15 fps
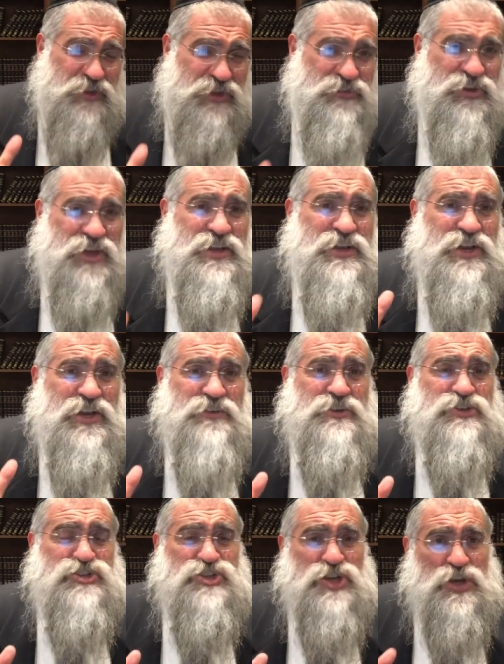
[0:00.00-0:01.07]
taking care of
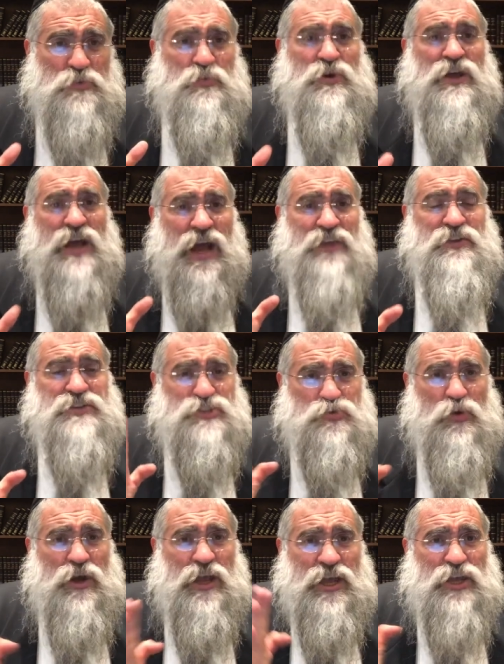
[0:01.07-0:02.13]
the sheep, and this
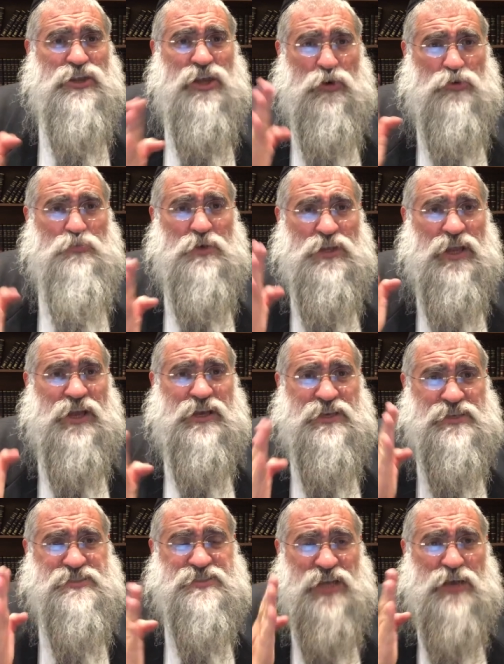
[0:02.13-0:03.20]
way they would be like in
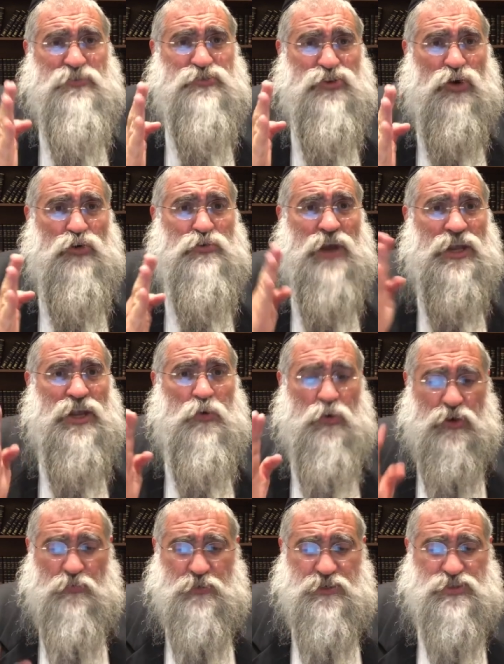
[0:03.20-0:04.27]
a safe zone and they
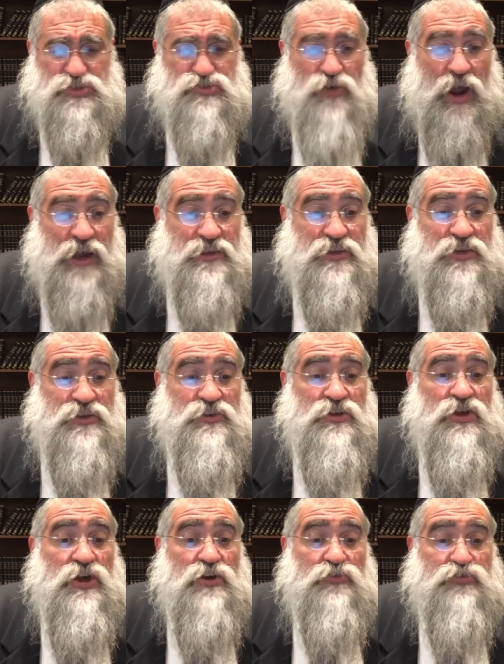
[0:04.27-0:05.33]
wouldn't be distracted
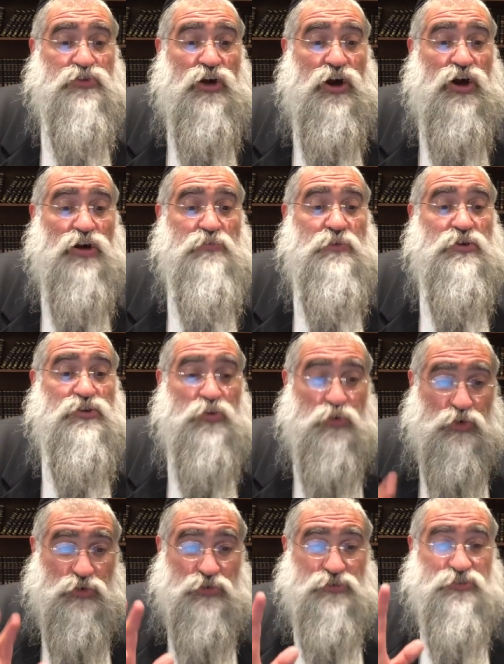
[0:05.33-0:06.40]
from the
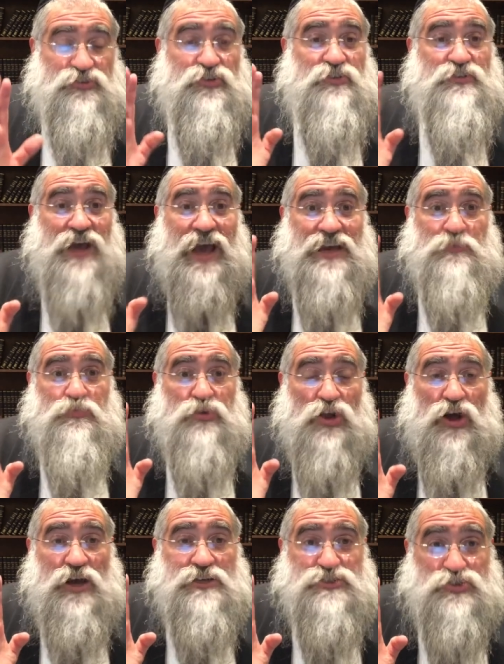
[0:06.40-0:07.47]
world. So that
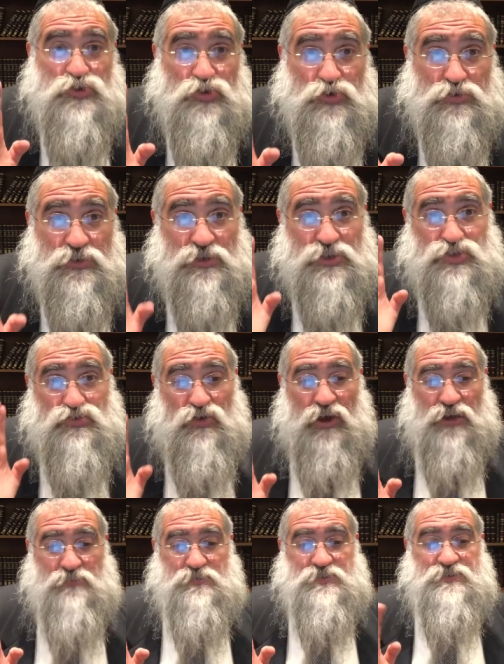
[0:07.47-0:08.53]
applies to who? To the
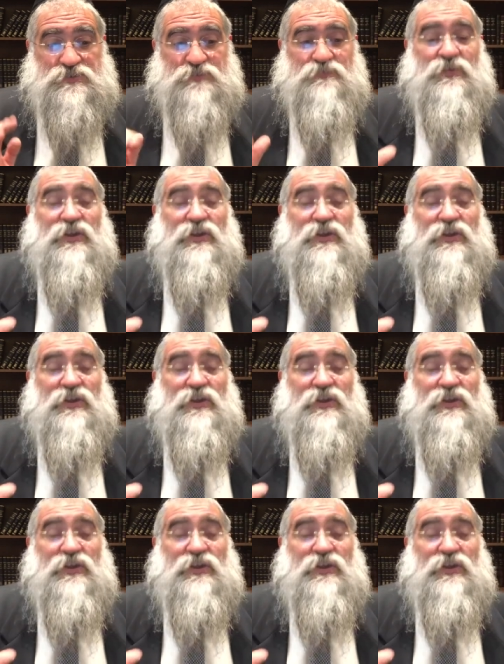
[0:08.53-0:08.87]
tribes.